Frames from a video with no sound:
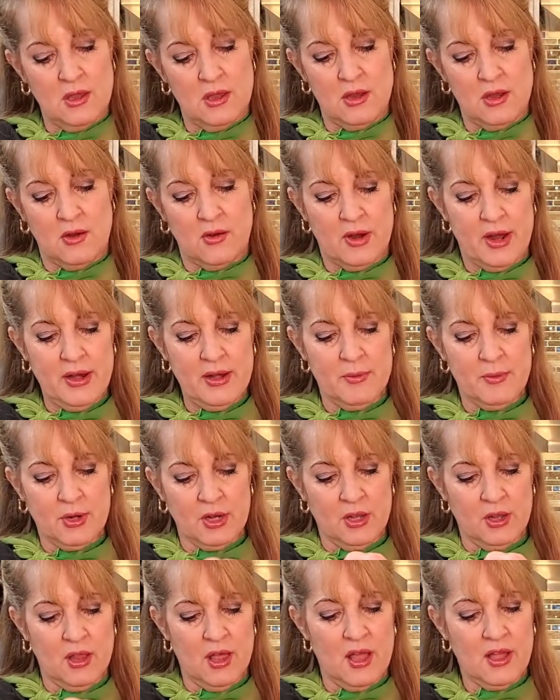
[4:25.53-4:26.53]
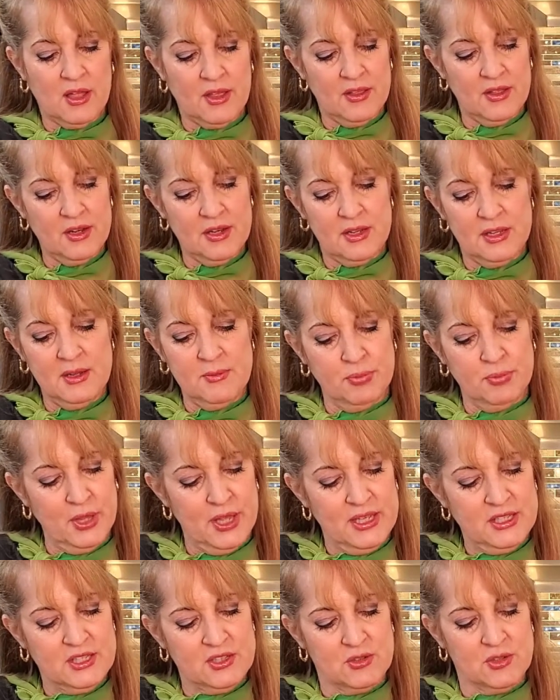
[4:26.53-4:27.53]
All right, I'm going to lock it in
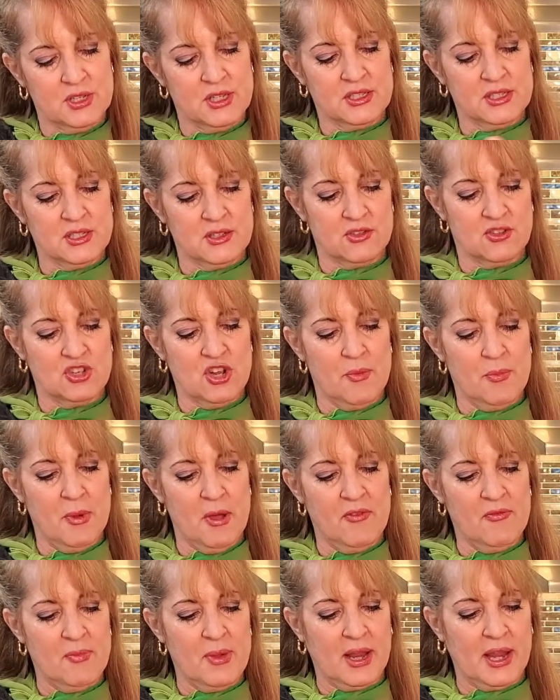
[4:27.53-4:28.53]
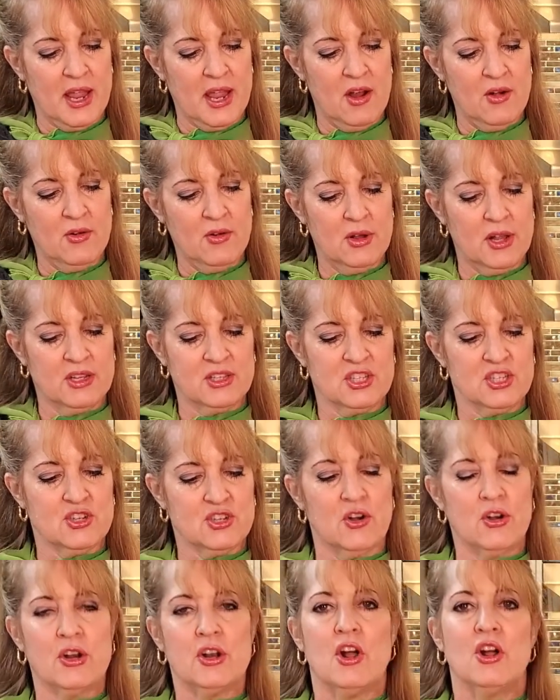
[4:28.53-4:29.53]
place so it doesn't jump off my counter, and
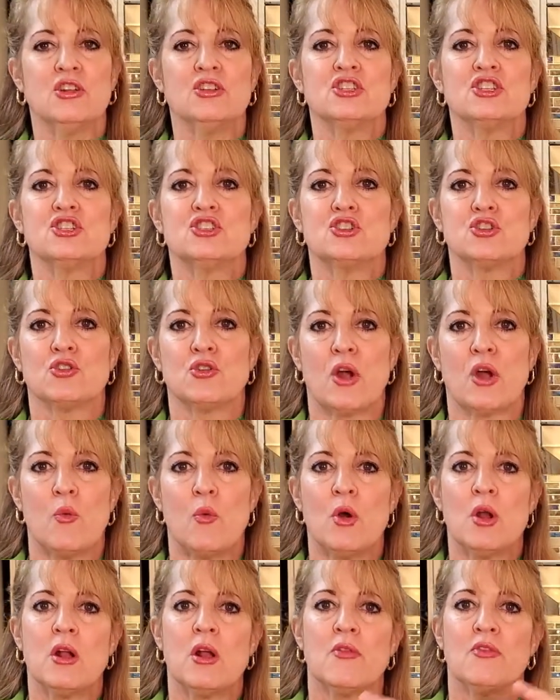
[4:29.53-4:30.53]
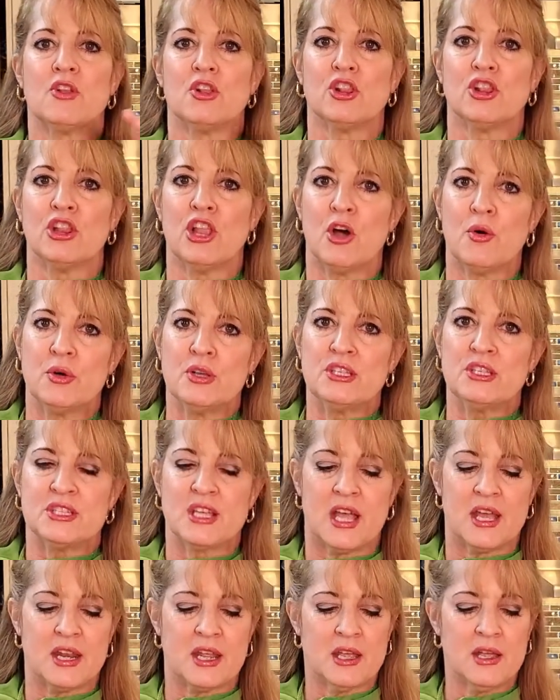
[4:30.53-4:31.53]
start it on stir. I want it on the lowest
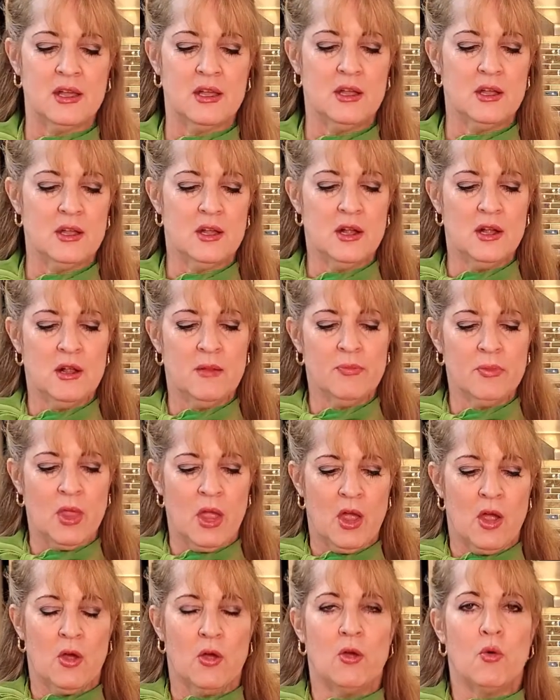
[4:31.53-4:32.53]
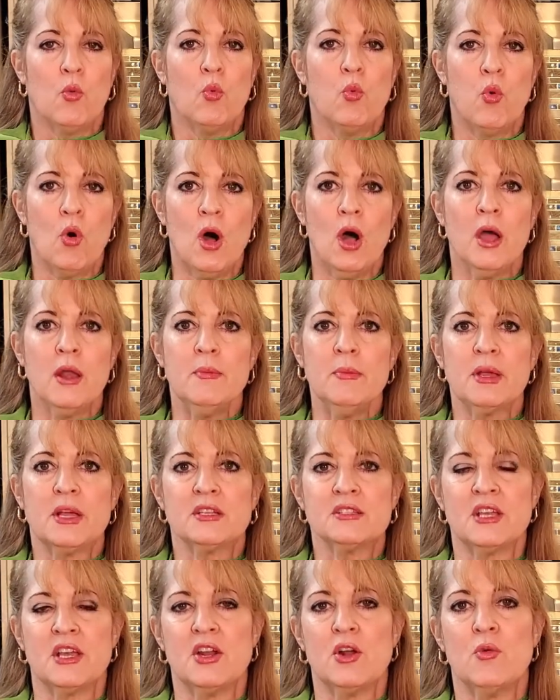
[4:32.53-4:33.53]
setting. 1,
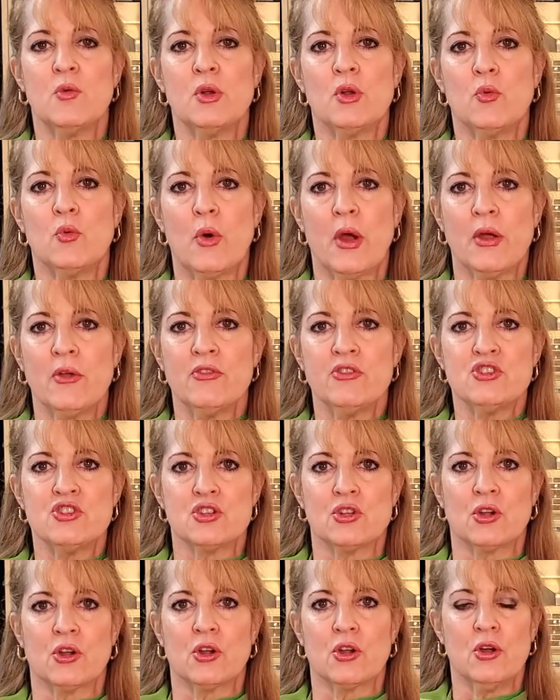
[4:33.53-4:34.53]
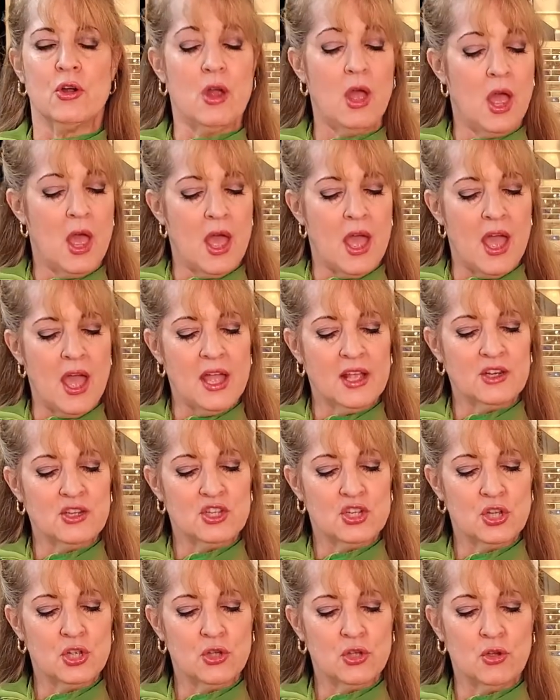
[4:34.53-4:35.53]
because I don't want to wear the sugar, and
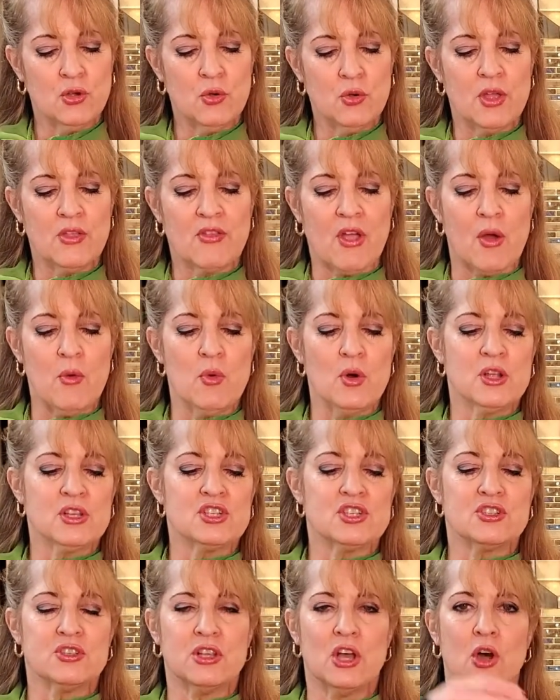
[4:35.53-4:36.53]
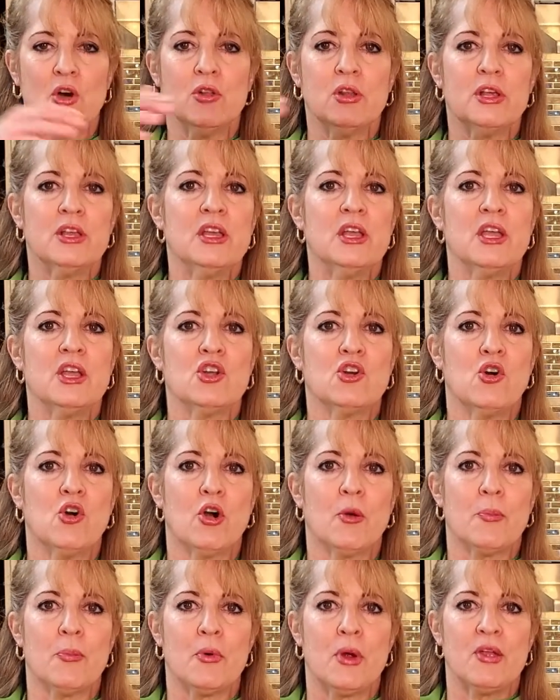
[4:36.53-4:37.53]
2 is I want to slowly
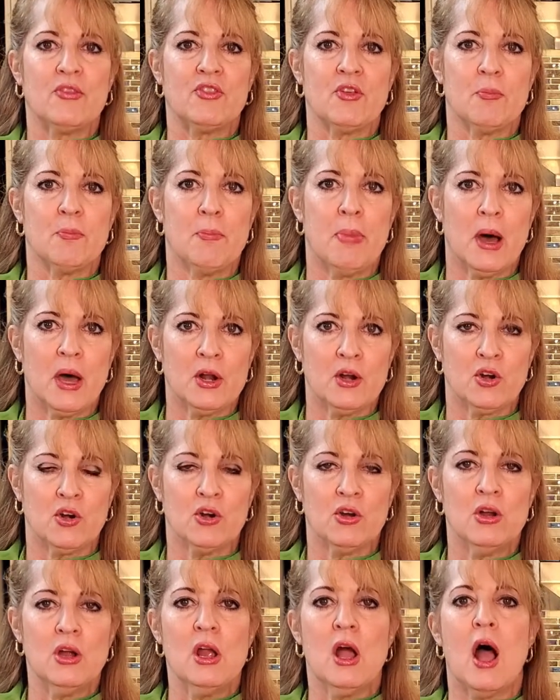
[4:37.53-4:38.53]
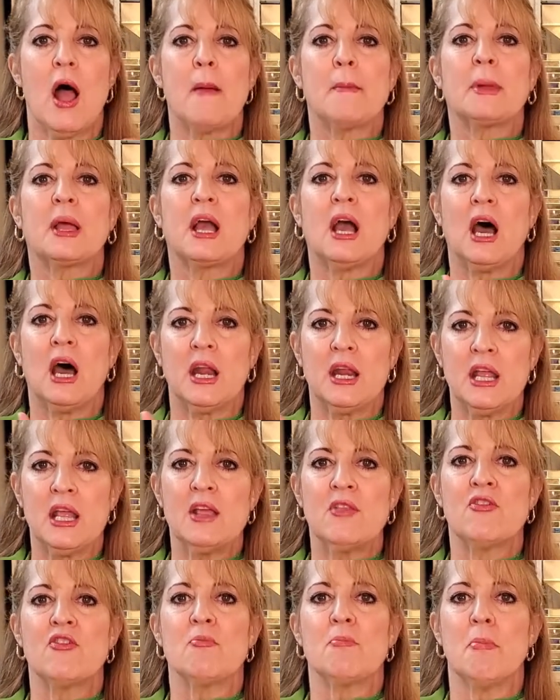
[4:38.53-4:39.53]
incorporate the butter. I'm
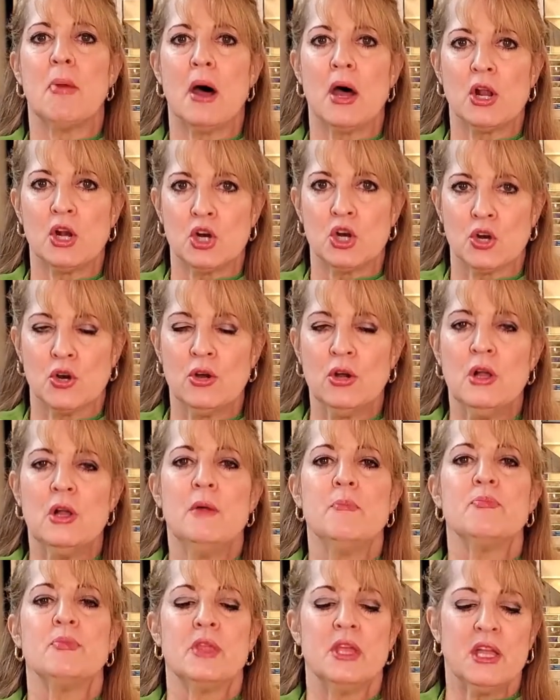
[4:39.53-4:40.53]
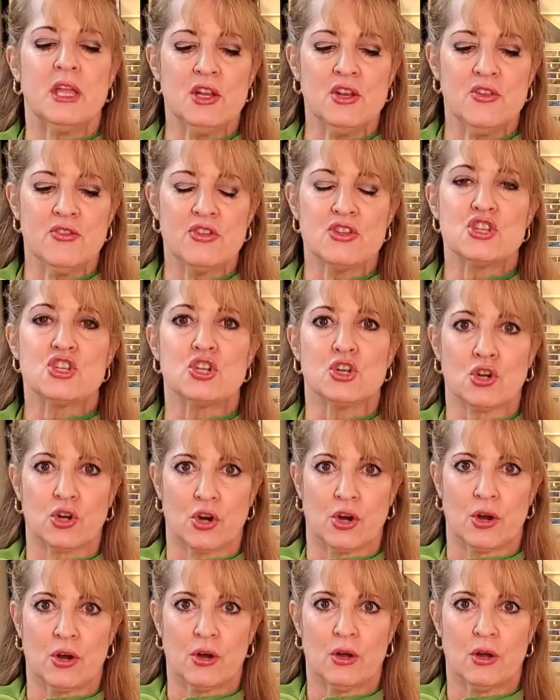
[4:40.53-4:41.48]
cutting the butter into the sugar.